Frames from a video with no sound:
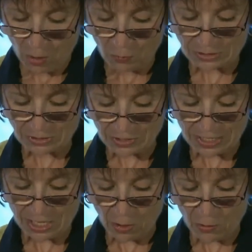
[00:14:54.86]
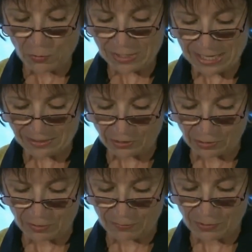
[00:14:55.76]
was looking only at their
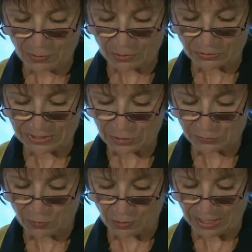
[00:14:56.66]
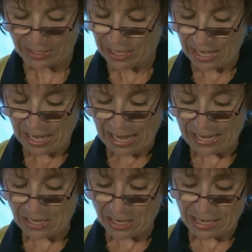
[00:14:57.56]
computers each morning
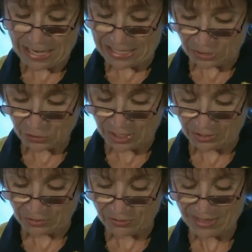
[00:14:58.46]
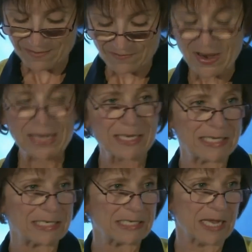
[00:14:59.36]
and each other, then finally
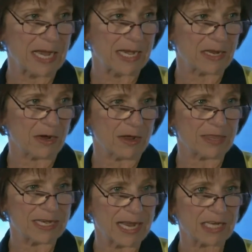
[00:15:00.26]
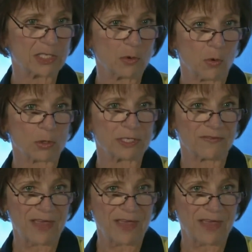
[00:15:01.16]
deciding on the next course of